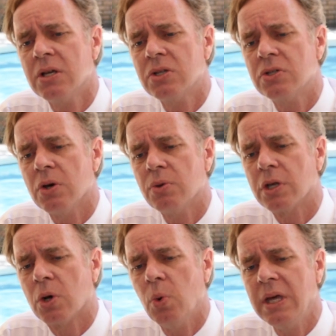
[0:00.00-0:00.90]
So
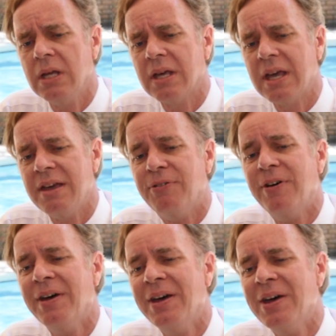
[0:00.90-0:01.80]
the queen
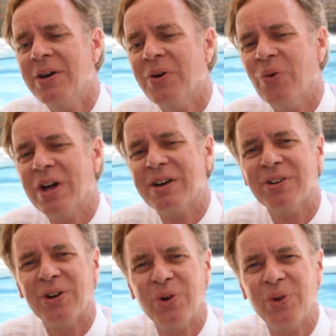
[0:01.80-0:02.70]
gave one
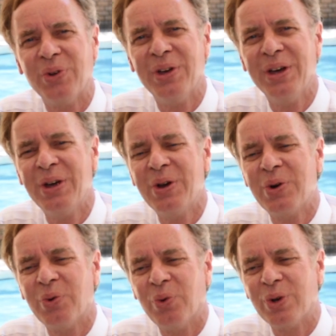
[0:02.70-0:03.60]
of her old
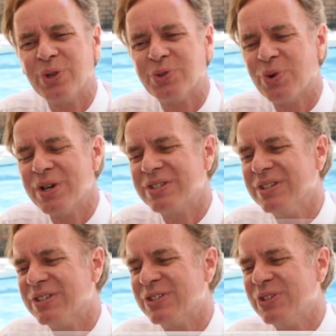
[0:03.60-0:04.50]
Rolls
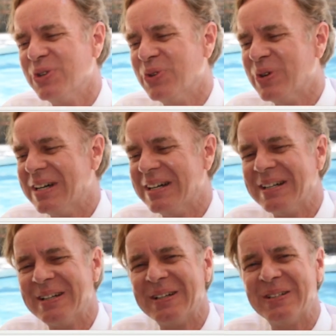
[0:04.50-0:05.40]
Royces to
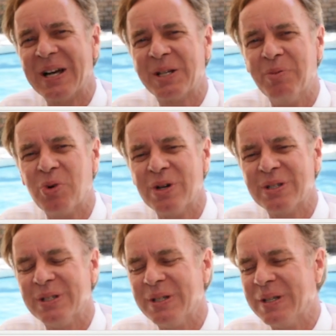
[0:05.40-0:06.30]
Dr.
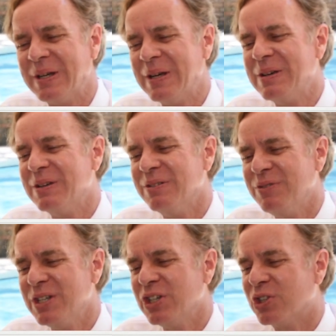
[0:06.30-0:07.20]
Morrison,
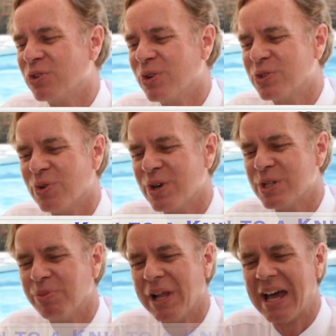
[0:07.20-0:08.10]
vintage
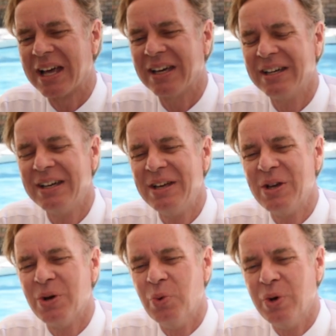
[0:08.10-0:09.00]
Rolls-Royce black
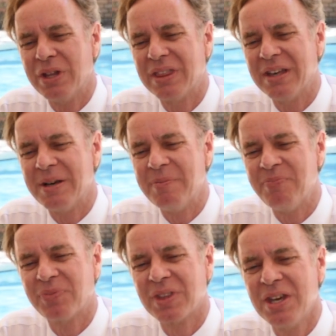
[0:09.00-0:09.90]
with
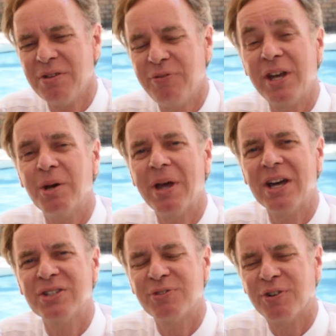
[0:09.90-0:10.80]
fender
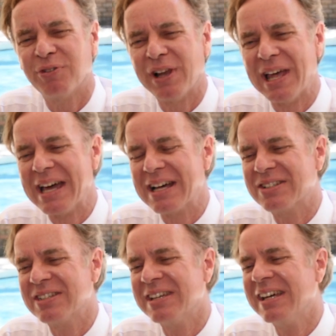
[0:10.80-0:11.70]
mounts for
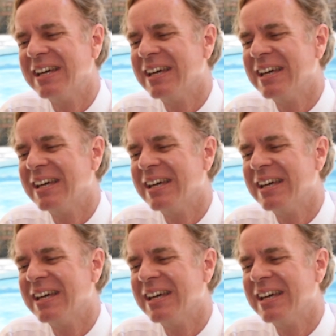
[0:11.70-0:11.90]
flags,